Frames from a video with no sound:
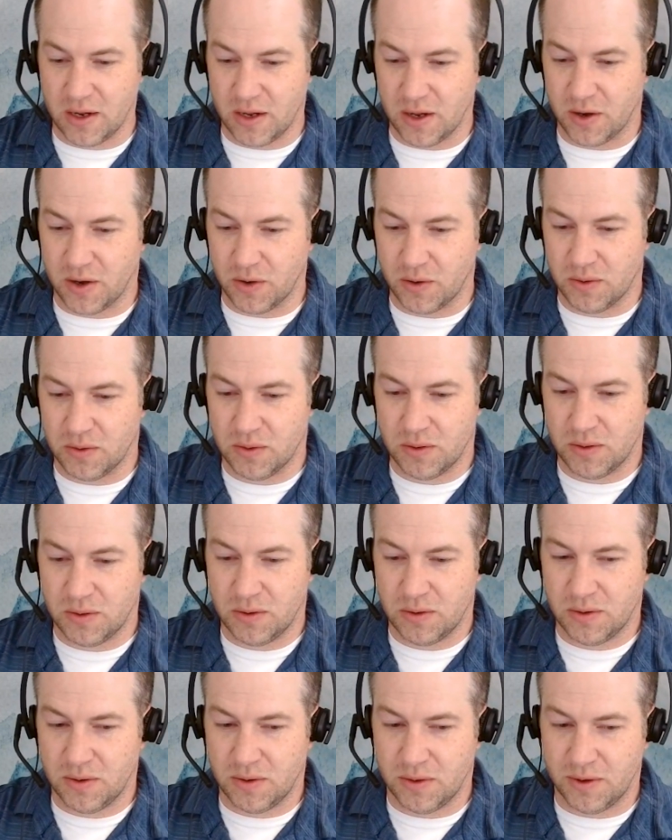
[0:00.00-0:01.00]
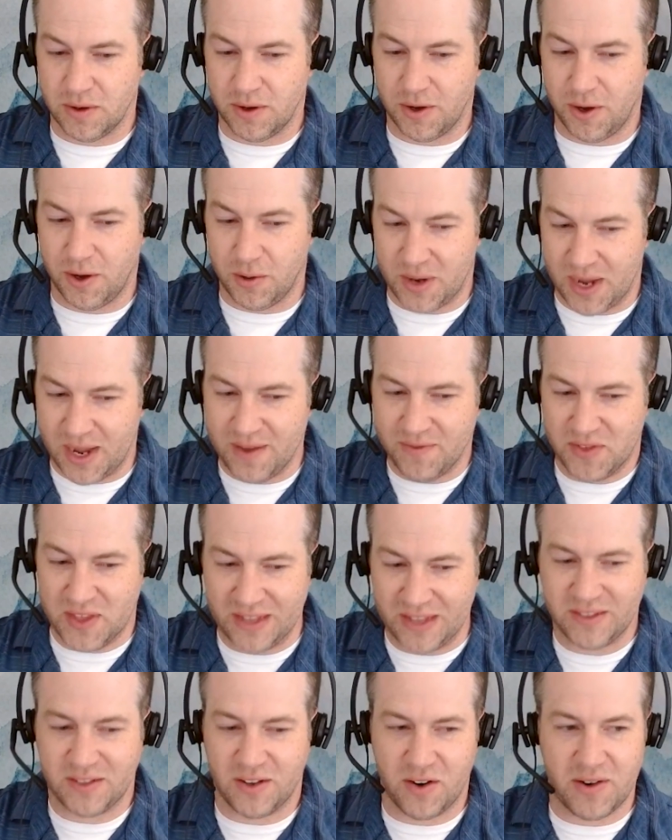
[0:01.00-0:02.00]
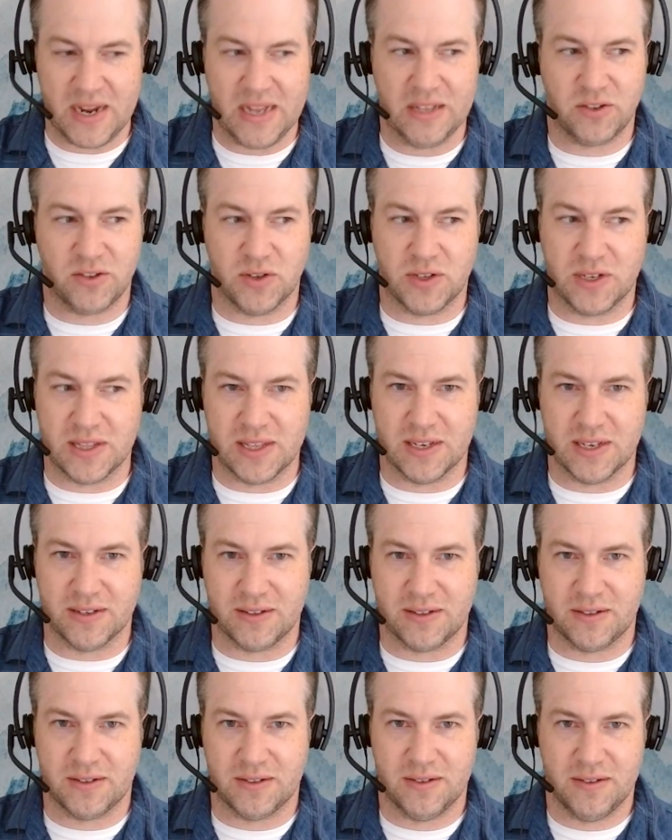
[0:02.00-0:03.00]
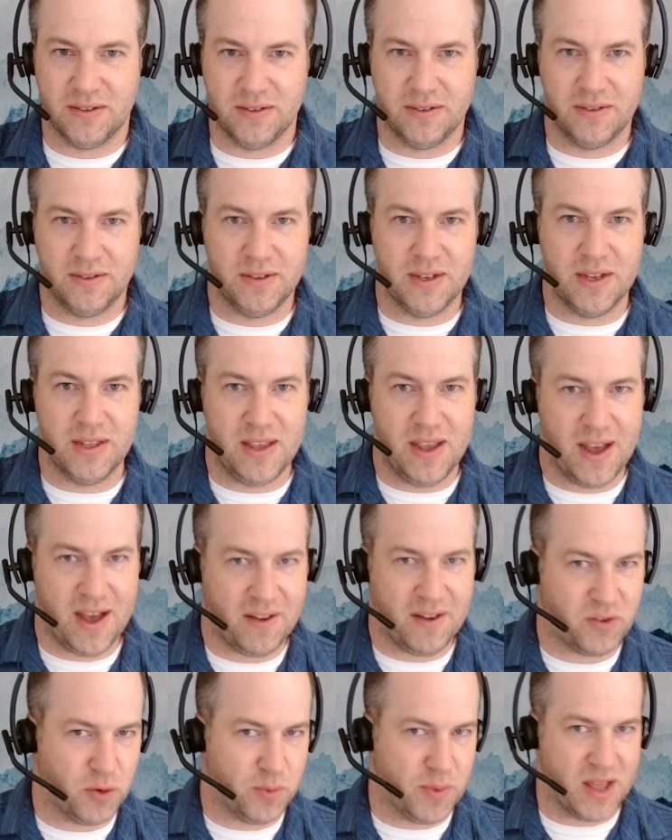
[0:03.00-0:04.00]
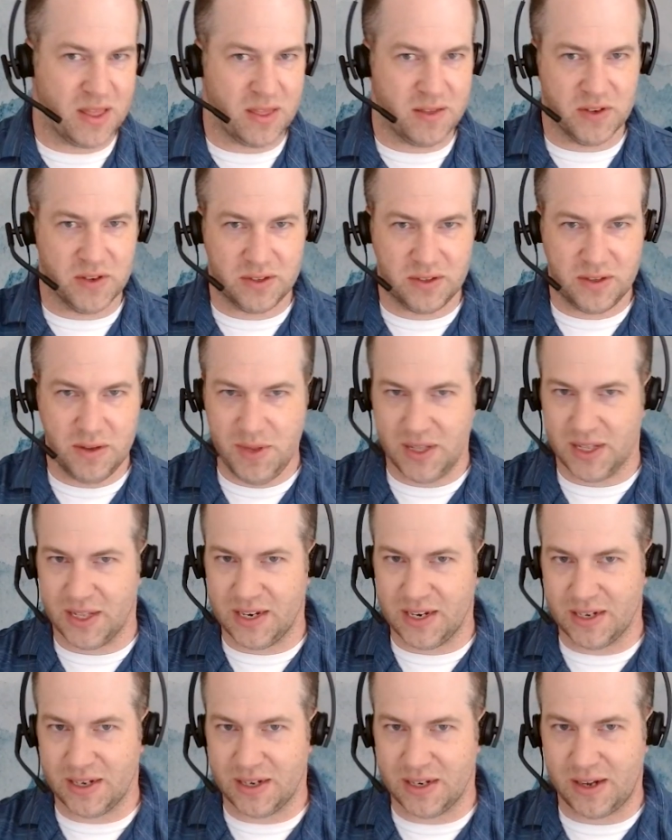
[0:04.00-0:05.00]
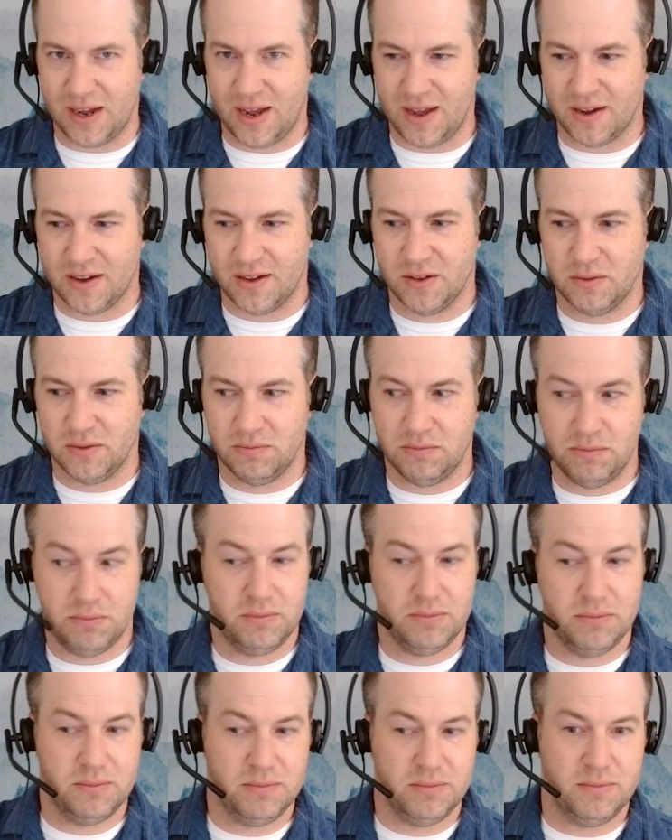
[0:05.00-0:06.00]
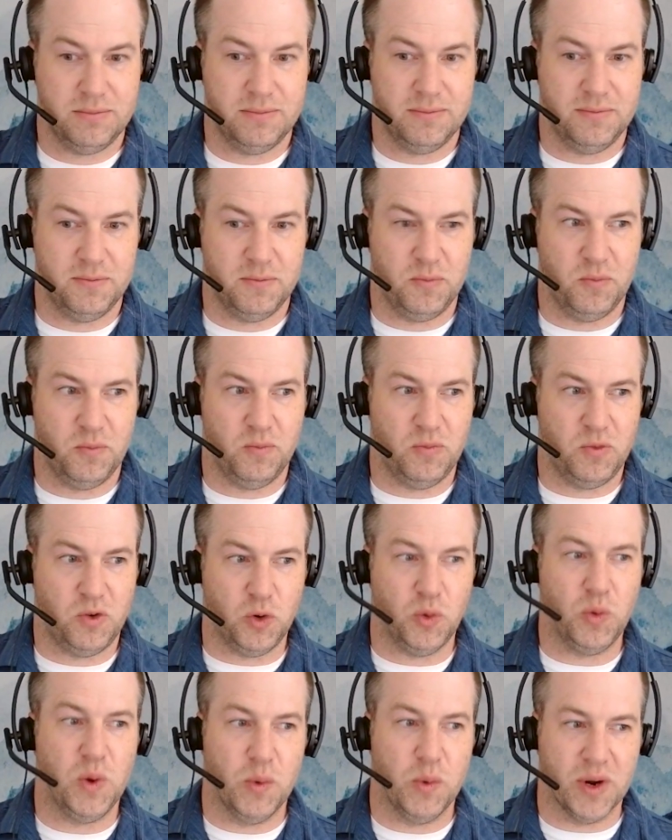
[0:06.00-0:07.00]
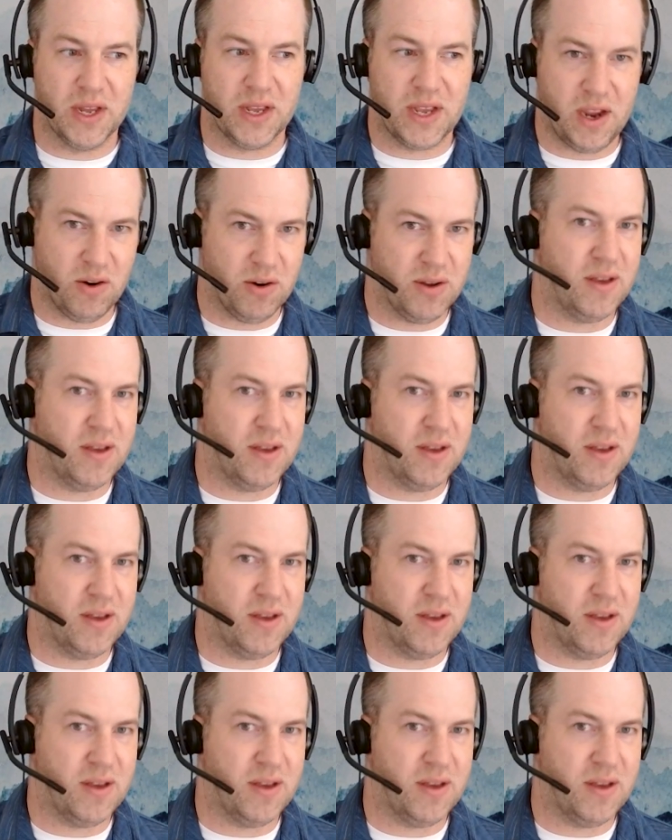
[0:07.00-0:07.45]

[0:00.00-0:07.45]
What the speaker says: and go, okay, if that's our answer to this in the aftermath of a simulated attack, do we want to carry